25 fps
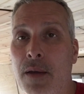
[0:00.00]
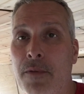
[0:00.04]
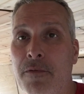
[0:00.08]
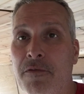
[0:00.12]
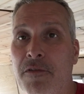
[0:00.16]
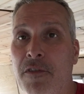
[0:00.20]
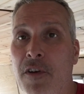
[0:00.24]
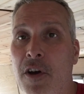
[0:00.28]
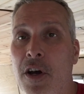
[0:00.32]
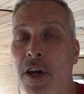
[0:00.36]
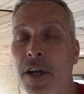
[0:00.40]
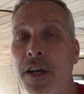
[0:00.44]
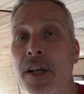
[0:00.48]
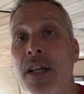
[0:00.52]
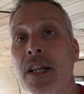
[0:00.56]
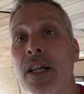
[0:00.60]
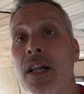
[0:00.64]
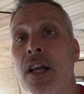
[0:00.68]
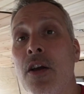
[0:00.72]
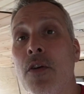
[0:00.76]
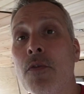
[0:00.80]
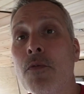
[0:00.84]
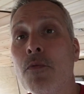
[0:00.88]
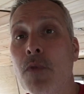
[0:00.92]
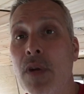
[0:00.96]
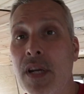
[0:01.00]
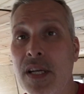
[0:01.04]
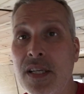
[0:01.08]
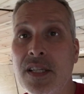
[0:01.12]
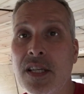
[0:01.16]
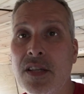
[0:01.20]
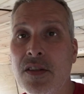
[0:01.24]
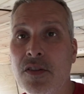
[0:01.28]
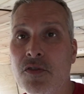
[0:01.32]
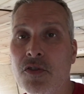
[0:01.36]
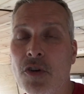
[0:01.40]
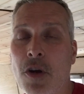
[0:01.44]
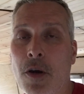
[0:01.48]
fine.
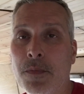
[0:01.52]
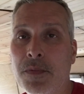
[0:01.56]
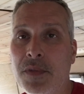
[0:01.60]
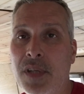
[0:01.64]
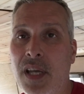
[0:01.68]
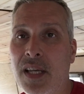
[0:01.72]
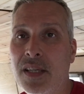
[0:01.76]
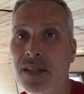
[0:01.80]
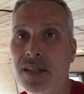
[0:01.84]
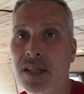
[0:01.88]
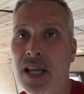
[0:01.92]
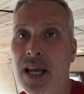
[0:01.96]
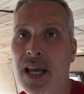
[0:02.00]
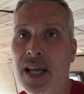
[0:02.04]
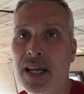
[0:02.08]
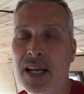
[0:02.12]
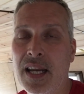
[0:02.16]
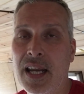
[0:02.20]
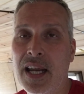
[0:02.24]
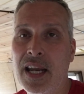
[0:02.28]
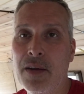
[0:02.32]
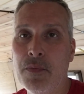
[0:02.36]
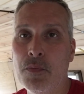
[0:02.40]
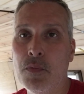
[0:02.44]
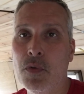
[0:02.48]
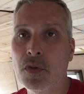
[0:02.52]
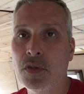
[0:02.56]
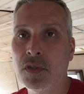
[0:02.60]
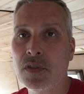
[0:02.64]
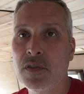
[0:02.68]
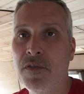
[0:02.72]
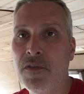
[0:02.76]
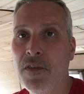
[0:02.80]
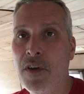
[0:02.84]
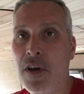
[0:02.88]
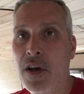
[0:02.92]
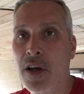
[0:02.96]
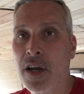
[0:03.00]
Redid the drop test and it was
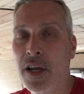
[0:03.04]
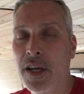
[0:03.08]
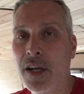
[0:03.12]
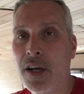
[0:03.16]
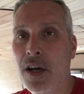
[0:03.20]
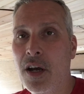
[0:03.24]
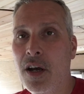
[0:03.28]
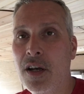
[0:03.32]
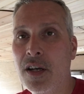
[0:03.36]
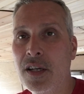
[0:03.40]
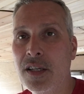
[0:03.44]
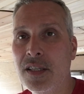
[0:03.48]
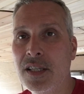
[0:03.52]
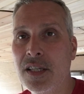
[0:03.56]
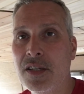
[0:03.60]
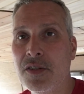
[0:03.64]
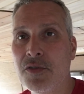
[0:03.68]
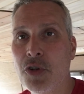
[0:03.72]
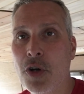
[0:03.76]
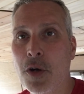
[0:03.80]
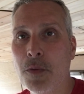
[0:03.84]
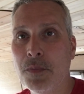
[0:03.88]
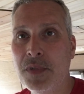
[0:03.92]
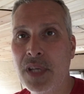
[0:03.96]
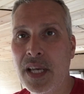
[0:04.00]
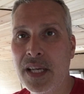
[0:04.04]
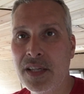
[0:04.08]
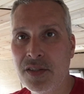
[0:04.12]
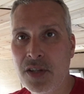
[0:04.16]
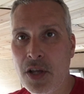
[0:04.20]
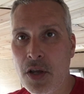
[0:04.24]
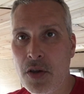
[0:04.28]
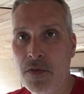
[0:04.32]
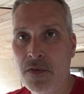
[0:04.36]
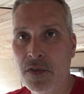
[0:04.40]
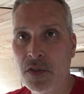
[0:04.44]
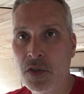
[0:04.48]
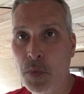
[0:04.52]
fine. I did a drop test
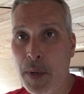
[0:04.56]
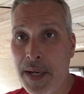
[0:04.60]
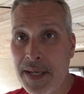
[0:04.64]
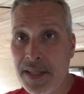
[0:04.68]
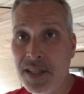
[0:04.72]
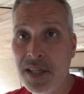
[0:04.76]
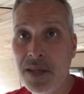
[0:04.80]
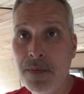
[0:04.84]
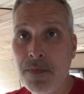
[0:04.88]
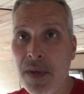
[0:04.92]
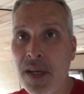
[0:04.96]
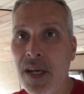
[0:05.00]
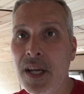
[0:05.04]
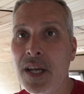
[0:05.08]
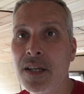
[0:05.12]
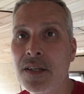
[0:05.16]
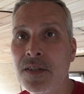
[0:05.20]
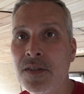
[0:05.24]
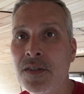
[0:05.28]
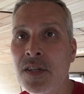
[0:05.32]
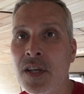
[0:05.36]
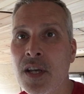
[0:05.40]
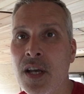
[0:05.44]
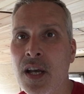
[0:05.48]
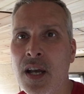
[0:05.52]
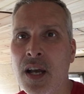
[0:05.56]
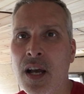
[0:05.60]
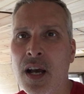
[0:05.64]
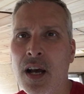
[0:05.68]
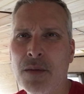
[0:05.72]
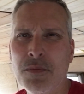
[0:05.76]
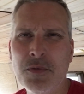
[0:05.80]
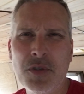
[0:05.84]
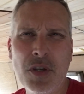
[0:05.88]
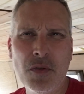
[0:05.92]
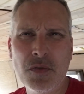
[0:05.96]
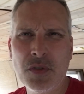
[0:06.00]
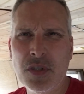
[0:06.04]
over 20 minutes.
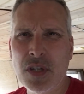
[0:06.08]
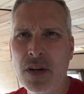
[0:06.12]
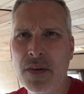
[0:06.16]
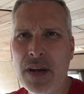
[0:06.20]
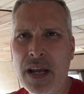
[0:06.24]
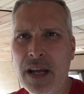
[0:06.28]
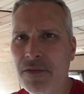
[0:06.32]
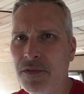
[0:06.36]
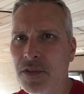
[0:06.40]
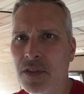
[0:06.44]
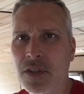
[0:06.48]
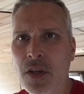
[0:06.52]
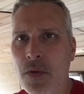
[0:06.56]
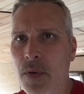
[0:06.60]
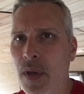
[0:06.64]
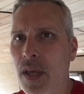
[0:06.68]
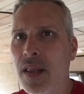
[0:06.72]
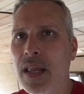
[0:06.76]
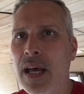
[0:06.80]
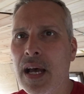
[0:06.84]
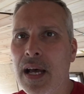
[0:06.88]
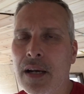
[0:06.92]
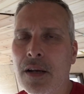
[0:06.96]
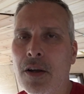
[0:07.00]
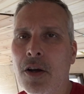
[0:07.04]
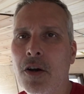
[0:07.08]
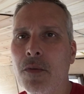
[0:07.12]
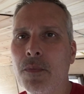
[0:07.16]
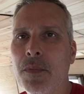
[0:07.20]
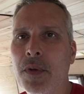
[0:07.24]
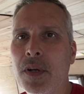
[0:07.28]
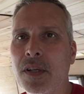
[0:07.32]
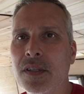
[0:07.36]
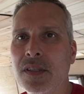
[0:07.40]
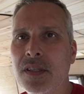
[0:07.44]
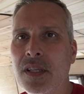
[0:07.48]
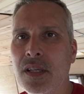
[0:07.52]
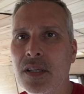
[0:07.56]
I'm told you don't have to do it that long, but
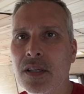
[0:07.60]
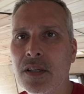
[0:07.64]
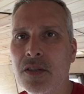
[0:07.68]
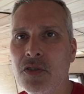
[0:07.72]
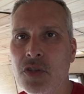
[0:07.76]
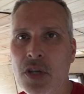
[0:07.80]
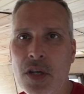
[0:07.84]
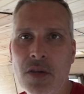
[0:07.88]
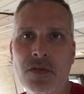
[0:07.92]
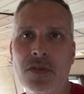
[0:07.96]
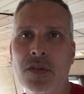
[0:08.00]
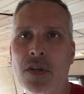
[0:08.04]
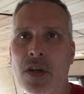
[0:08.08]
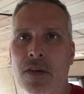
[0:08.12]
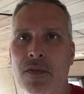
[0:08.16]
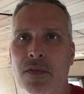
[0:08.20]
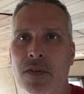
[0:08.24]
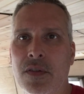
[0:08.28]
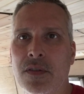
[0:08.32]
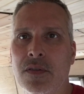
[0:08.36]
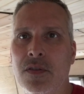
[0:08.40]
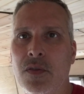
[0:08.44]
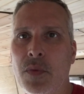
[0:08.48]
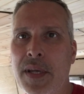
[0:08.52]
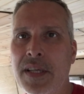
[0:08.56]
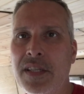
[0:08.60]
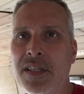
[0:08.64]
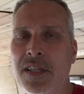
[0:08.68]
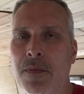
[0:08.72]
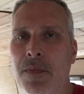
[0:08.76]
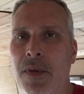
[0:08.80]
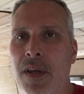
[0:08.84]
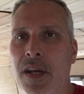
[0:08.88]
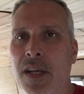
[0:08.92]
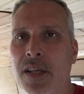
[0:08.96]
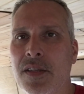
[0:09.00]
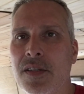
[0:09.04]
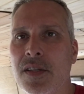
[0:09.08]
I chose to over 20
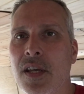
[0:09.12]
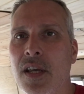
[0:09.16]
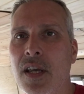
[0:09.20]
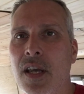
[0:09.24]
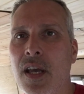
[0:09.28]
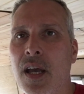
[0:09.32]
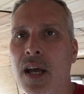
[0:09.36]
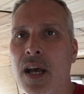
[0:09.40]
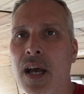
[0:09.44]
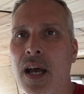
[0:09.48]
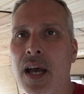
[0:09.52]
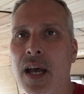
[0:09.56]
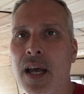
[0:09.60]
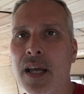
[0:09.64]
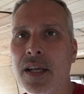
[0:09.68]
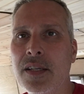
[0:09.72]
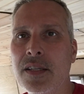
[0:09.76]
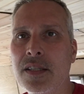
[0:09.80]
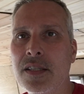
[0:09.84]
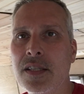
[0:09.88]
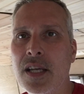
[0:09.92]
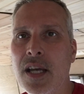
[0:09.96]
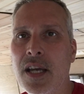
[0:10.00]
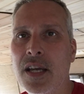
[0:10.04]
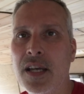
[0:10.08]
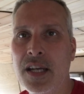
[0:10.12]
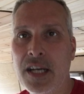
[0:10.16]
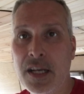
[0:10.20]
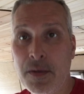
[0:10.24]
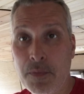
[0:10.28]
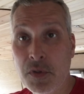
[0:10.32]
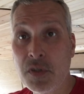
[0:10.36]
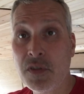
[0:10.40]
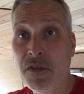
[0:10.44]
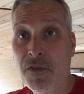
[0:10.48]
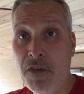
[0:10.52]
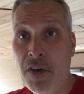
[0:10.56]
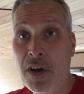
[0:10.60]
minutes and it
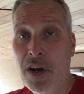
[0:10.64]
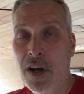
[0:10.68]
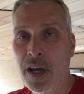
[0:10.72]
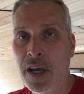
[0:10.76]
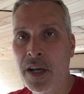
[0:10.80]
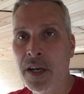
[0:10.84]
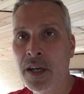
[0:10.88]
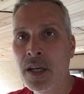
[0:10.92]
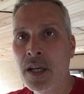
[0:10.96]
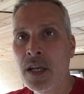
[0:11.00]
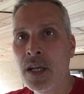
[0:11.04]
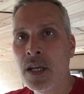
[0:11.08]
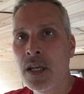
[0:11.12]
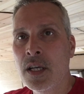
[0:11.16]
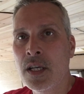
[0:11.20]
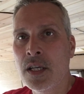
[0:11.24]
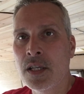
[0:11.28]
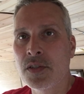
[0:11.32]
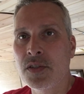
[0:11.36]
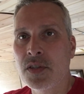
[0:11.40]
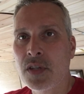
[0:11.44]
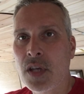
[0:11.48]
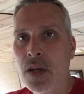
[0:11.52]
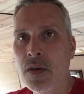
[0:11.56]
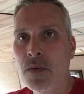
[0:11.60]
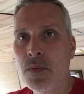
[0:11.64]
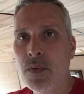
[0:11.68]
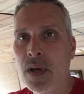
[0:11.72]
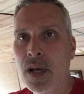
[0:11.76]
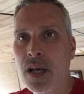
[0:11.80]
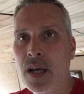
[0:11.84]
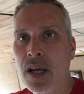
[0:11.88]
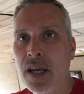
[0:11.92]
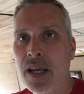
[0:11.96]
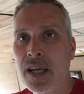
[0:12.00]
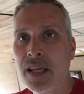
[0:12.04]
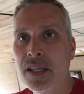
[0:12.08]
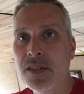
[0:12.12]
was fine.
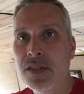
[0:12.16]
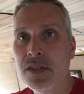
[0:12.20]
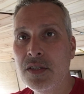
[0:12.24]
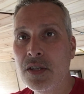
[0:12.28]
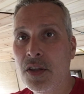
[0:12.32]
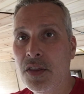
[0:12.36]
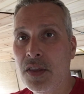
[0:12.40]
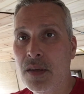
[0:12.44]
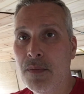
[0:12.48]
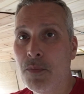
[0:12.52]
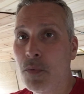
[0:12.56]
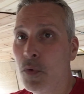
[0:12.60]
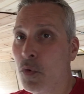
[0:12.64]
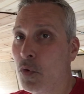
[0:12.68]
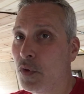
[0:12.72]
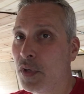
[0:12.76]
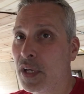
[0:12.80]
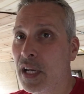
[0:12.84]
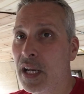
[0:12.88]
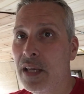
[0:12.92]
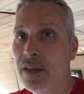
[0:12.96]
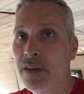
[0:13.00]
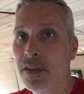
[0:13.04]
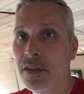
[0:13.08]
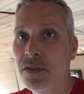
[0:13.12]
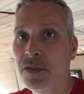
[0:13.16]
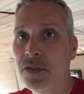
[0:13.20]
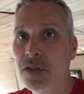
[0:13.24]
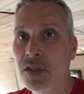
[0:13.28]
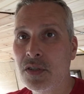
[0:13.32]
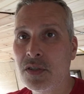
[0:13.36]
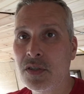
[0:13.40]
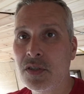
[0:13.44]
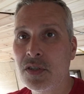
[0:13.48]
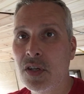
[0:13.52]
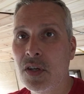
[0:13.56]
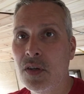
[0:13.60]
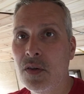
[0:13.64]
So it's nothing more now than
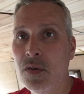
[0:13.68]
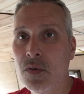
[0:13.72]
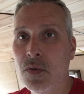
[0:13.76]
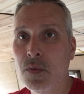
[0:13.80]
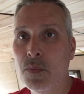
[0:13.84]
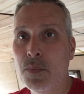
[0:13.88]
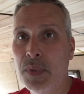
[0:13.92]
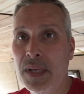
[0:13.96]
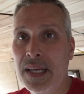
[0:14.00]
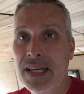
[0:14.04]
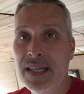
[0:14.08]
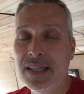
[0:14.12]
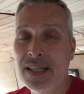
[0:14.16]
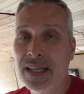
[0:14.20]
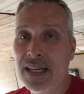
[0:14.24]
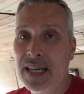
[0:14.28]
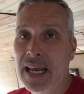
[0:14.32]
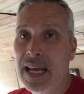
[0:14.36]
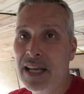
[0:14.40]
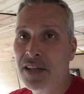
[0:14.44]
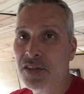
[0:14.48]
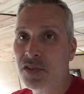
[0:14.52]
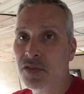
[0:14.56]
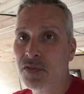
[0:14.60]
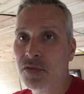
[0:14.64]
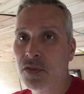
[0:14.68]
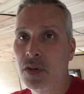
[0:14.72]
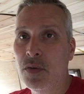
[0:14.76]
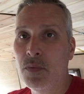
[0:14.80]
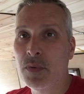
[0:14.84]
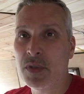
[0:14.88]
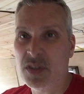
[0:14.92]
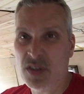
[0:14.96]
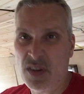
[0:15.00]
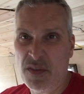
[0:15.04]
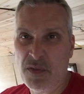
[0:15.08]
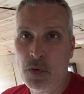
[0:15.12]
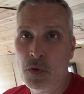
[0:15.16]
just to bleed the gas through,
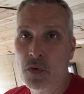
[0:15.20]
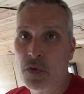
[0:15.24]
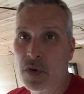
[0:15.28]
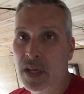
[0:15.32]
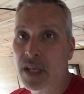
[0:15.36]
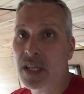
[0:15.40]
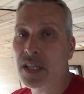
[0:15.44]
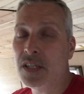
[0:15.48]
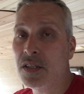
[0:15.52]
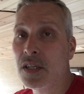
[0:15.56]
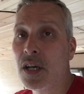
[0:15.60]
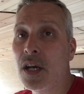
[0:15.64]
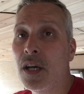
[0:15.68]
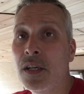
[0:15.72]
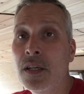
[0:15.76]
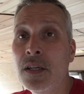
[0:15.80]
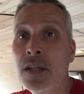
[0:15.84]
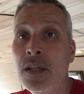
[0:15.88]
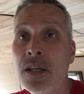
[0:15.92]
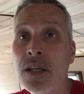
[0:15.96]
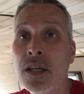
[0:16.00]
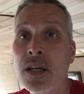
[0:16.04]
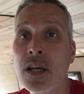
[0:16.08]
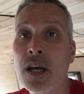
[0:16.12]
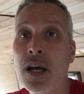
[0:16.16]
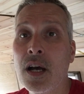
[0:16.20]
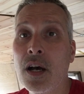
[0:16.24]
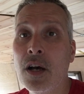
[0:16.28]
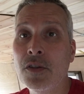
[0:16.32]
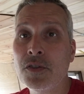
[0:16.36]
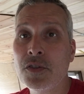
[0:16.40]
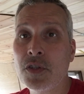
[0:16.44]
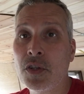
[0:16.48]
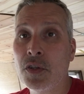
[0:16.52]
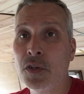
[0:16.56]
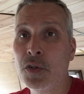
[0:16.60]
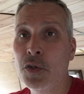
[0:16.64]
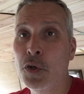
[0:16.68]
which I've already done,
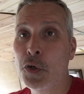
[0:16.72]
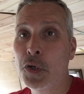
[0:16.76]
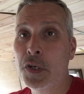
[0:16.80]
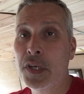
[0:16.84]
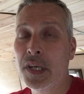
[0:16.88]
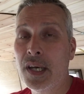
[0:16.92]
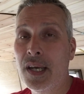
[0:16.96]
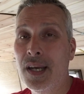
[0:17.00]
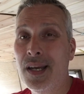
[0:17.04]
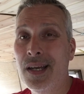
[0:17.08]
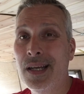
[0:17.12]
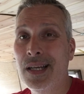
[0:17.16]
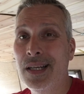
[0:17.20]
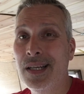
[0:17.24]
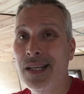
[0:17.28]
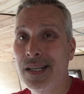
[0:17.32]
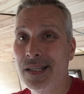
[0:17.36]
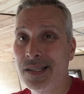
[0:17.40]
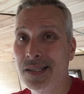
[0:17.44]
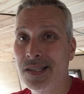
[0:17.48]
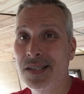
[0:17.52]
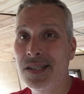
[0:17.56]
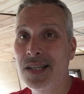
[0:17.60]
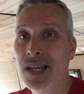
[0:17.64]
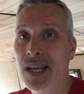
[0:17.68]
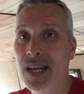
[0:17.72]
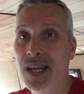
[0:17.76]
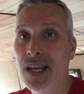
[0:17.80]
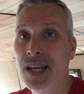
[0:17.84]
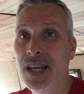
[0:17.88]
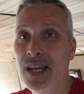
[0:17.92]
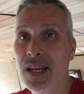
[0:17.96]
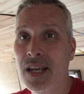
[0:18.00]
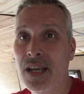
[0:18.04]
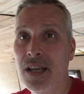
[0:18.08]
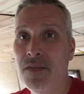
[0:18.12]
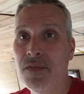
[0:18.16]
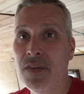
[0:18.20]
onto the cooker, and let's
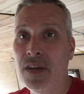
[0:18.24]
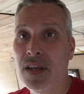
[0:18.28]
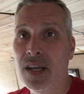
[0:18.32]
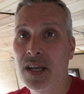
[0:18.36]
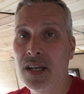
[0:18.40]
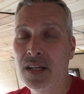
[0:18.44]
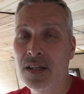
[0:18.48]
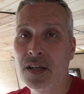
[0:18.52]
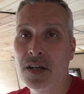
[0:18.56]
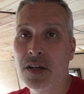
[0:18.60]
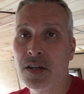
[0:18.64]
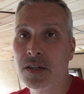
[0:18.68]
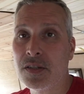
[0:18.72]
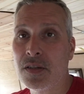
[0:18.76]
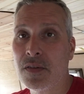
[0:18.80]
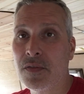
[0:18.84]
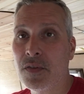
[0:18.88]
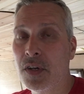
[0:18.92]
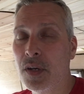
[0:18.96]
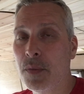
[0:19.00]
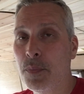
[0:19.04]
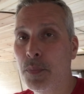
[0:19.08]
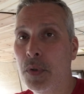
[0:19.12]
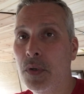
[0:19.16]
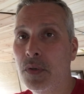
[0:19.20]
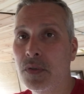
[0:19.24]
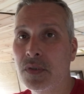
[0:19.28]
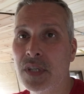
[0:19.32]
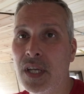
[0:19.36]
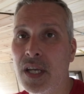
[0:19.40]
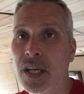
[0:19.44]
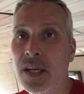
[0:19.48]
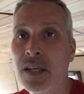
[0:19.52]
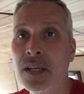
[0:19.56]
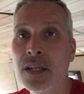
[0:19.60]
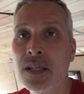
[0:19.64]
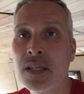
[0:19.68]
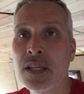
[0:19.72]
see if it ignites. I've got it plugged
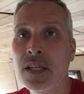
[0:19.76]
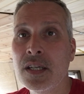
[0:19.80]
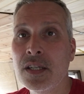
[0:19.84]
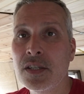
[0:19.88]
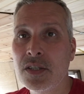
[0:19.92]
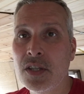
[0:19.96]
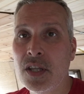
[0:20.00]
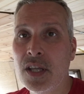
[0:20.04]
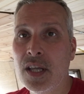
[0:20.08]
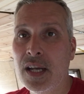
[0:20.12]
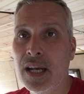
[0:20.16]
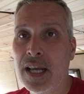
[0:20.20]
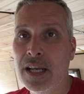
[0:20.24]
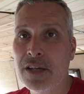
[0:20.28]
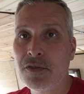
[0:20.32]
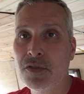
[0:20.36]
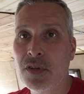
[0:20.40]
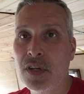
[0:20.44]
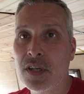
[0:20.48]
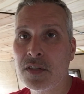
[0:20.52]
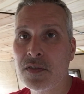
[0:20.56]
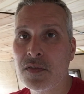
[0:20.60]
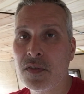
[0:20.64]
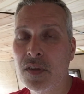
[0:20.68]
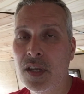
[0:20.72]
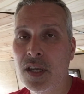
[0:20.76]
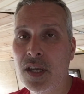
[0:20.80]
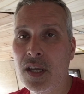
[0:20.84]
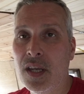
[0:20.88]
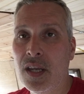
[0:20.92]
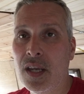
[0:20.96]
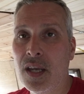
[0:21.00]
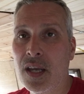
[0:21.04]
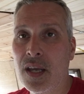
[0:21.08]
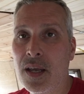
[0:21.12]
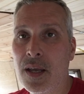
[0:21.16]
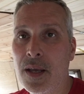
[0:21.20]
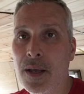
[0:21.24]
in to the electrics for the